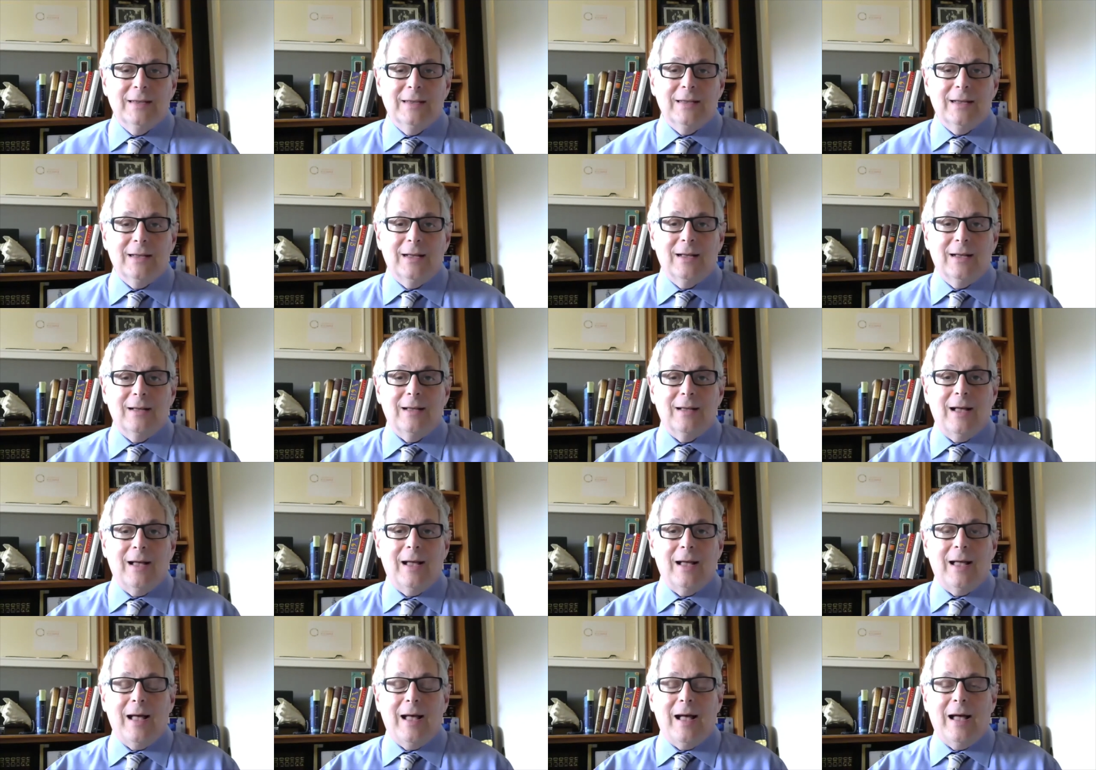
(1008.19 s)

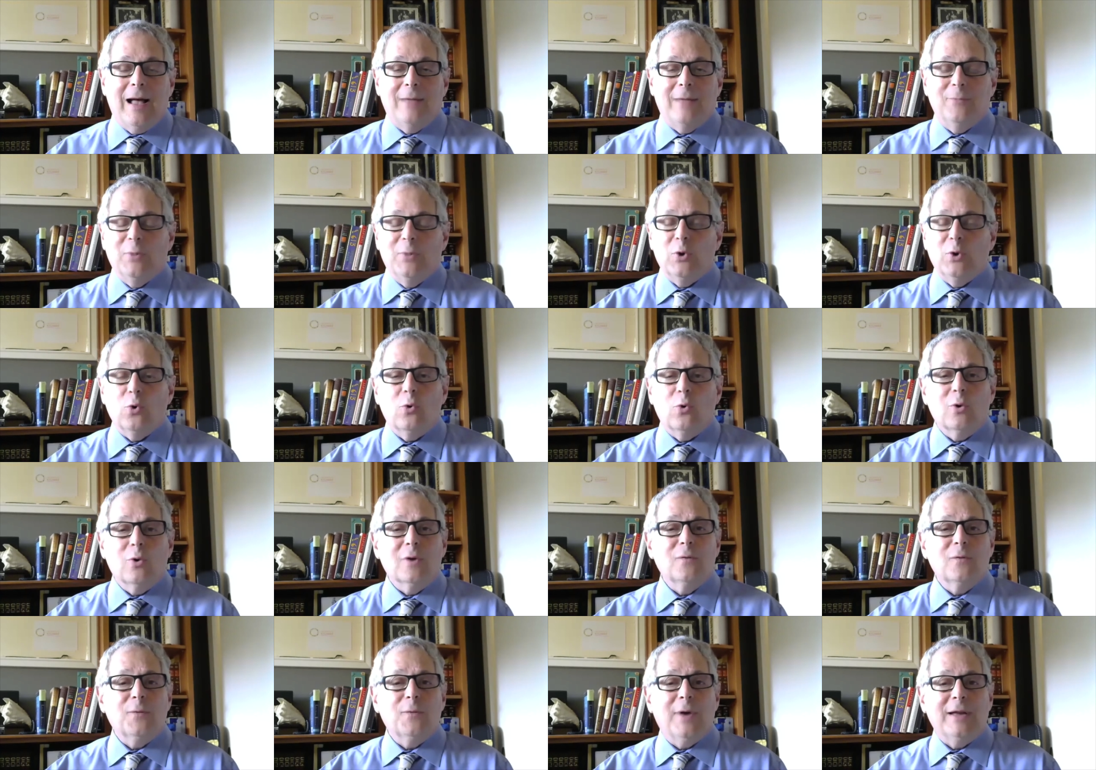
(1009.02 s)
I've been
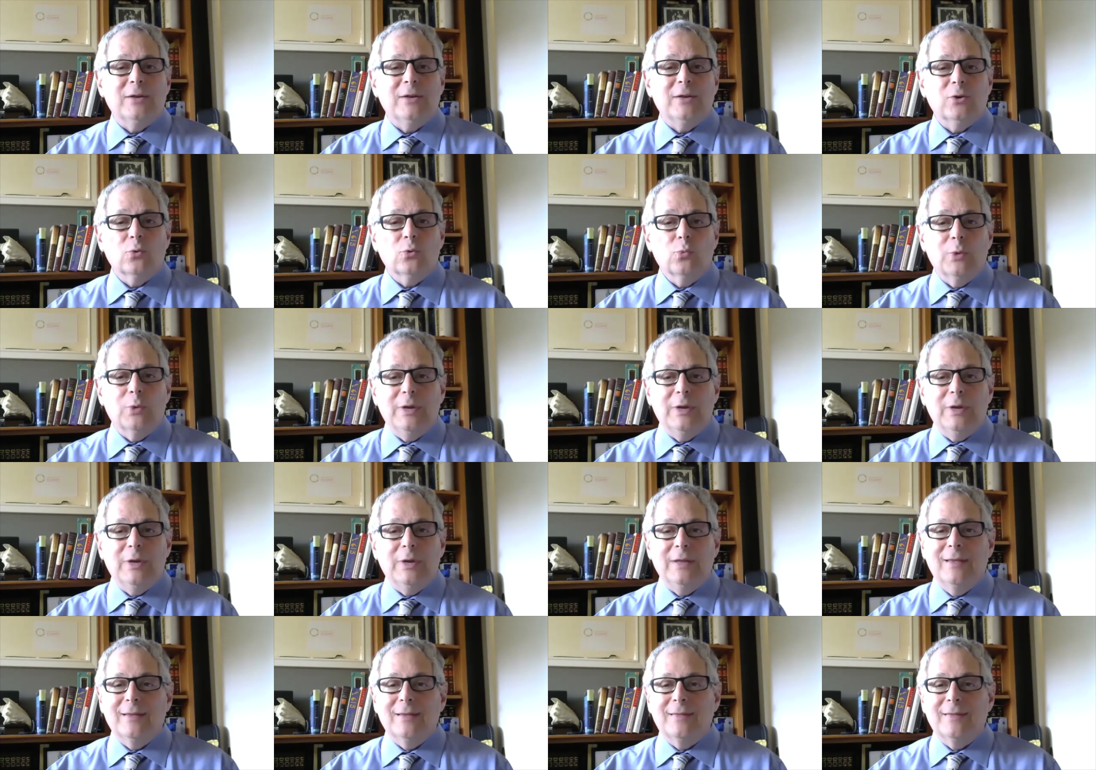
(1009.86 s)
horrified to read
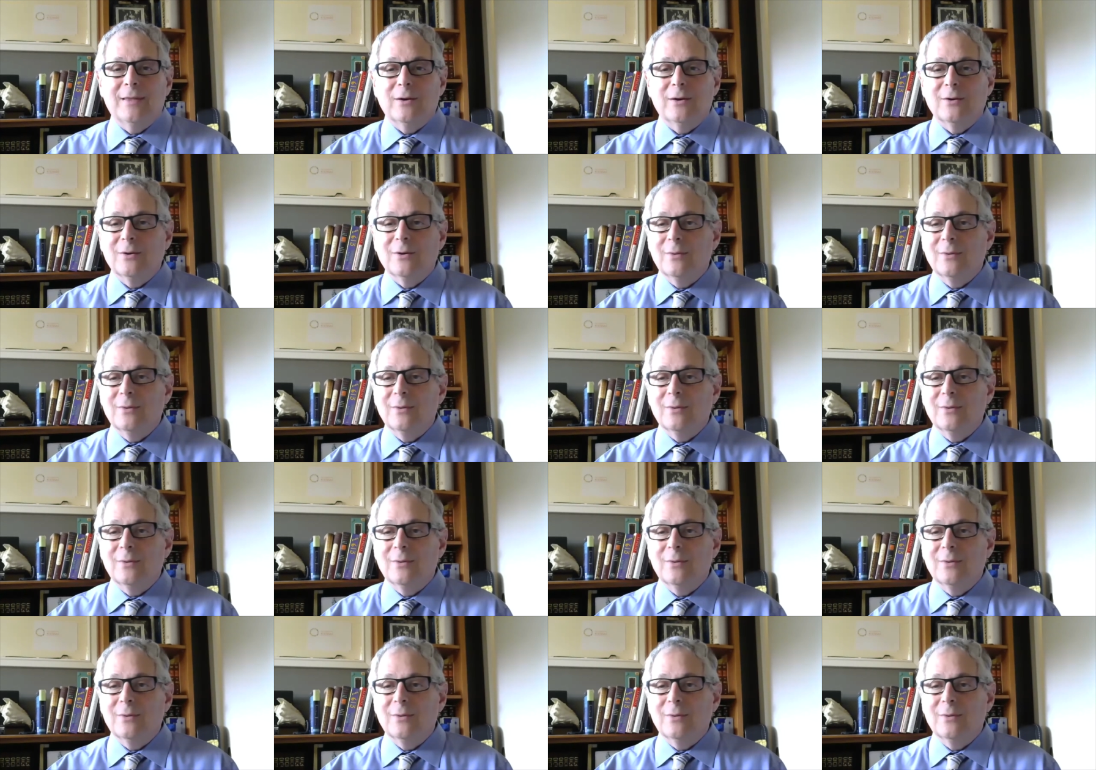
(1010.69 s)
that they're